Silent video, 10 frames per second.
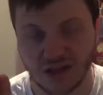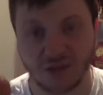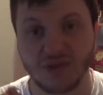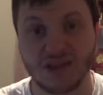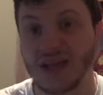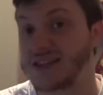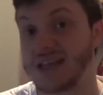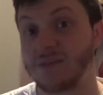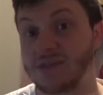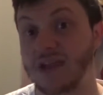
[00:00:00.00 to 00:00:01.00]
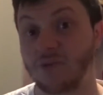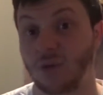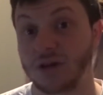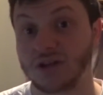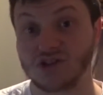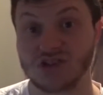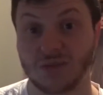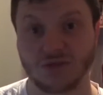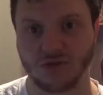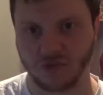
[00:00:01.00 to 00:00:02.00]
I mean, it hasn't happened to everyone, it's just
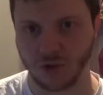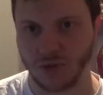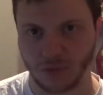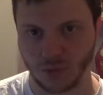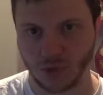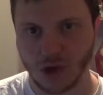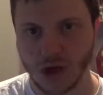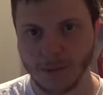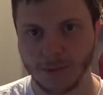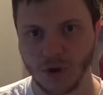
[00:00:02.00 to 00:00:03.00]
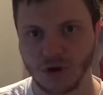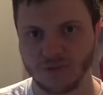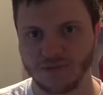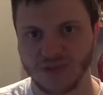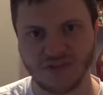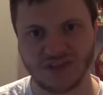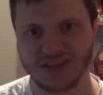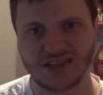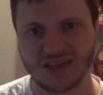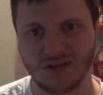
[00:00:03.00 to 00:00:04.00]
happened to a few people, but
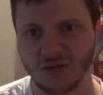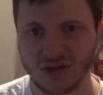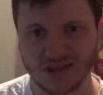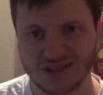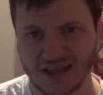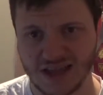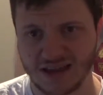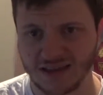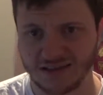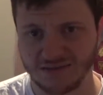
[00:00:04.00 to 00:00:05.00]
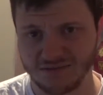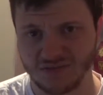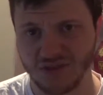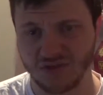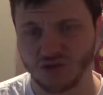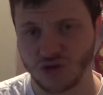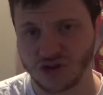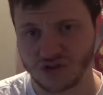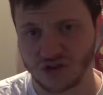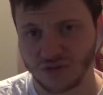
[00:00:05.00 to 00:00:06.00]
definitely Nintendo look into that and definitely try
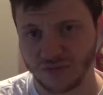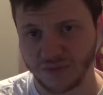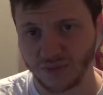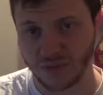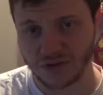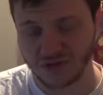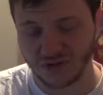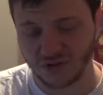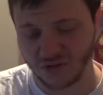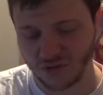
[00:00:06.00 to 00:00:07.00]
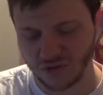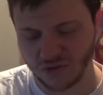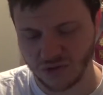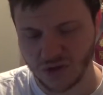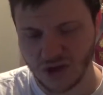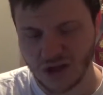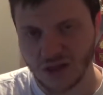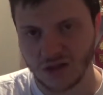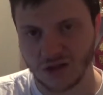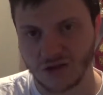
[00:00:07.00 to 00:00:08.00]
something to
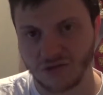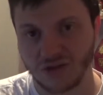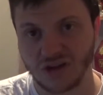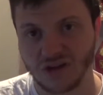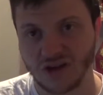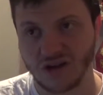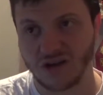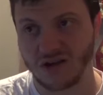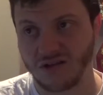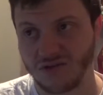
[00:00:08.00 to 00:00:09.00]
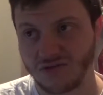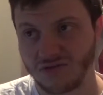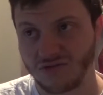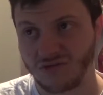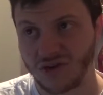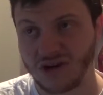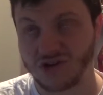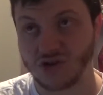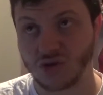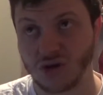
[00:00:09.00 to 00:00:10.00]
like
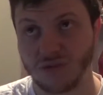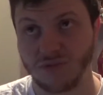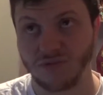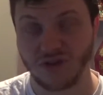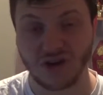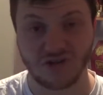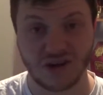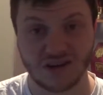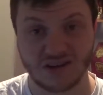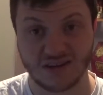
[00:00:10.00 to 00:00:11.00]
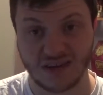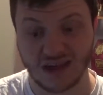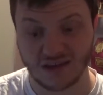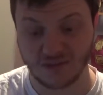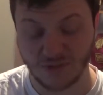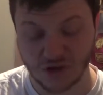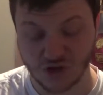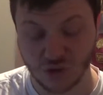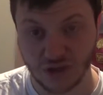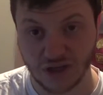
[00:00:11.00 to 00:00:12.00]
reinsure and redirecting that, make
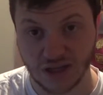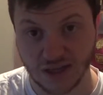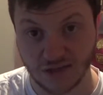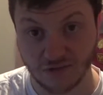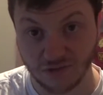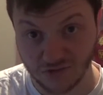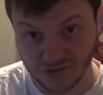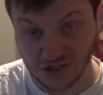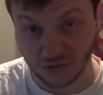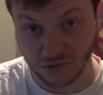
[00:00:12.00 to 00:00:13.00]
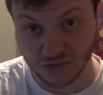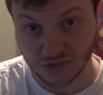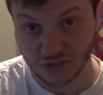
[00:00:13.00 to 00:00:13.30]
sure that you get that settled.